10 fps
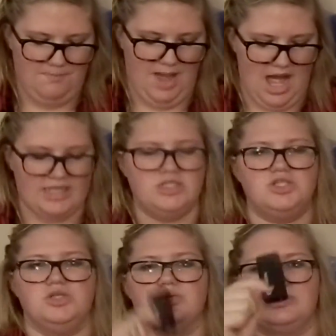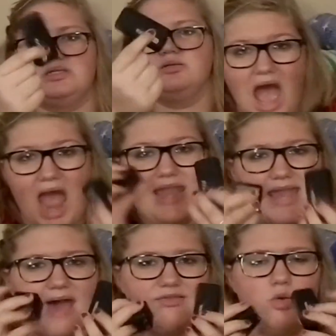pocket juice. I
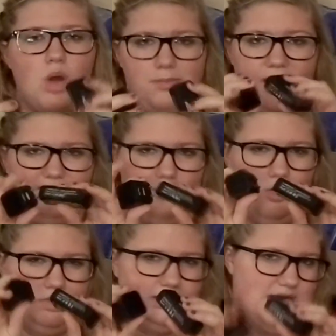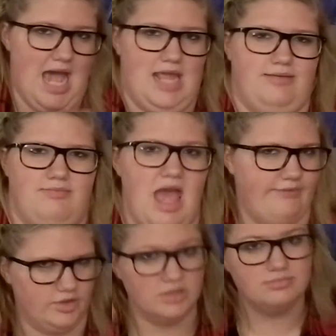never want my phone to die,
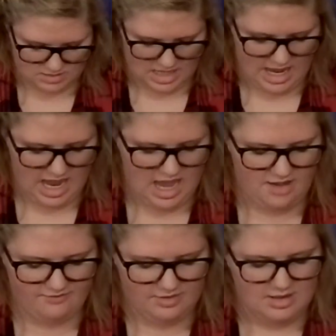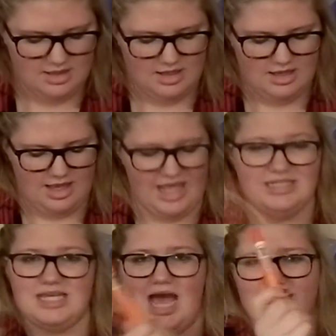ever. I have a
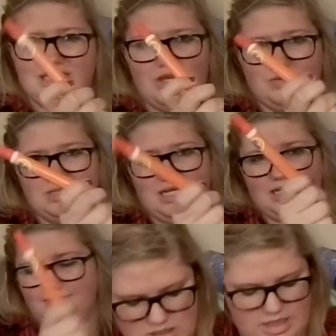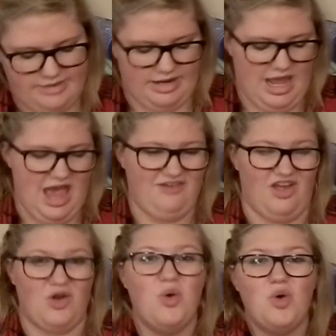Tide to Go stick. Then I have a cool